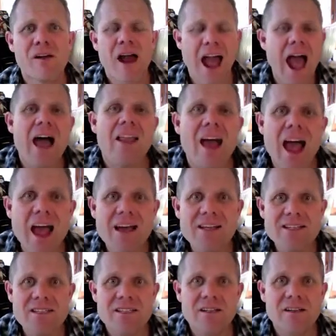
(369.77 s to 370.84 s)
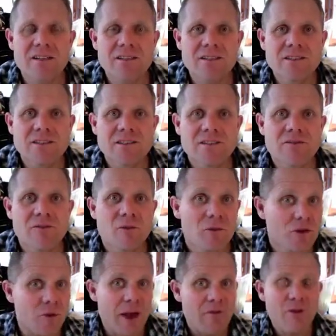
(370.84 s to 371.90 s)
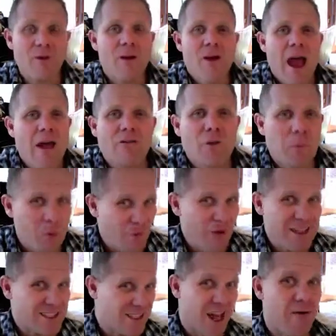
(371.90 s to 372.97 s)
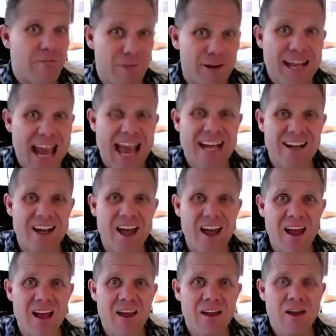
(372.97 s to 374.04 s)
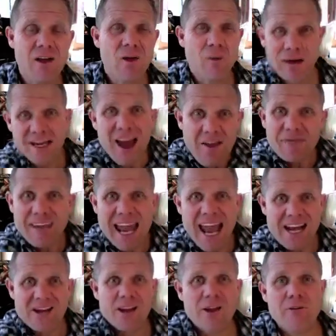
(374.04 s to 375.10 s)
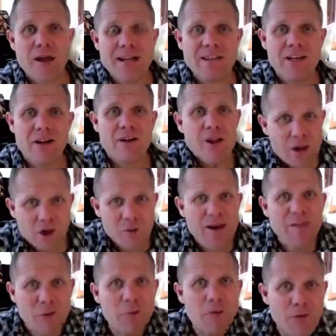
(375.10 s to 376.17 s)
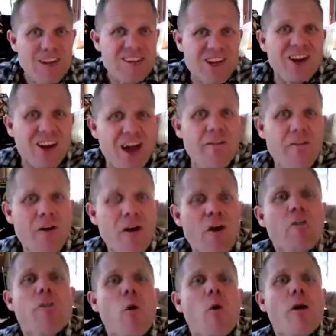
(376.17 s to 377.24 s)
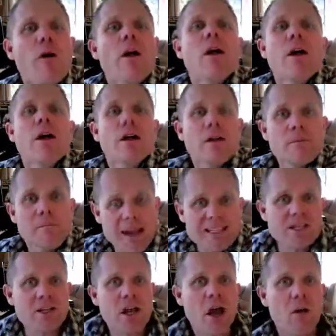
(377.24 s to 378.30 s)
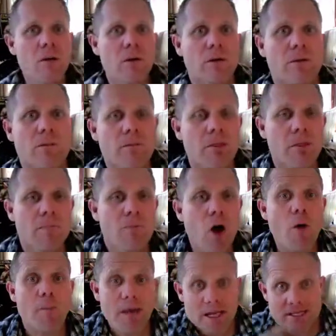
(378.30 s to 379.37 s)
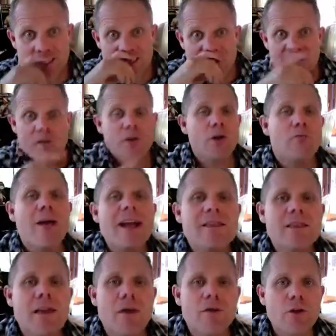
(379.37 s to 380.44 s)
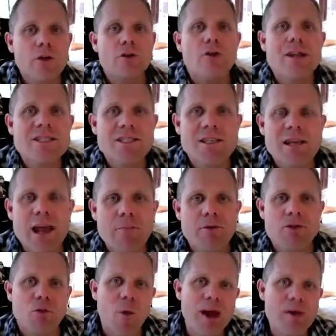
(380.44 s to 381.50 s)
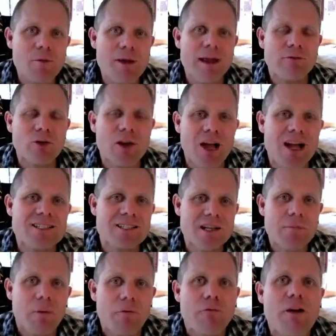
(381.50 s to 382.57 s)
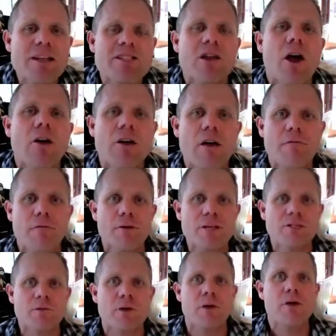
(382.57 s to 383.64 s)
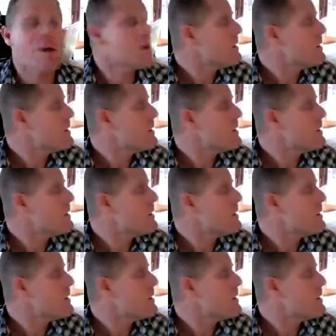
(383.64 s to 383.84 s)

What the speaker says: Allies? Do we ever have to profess love for Canada? We love Canada. They're right there. Do we have to profess our love for Mexico? No, because they're right there. They're trusted neighbors. Why do we have to constantly profess our love for Israel?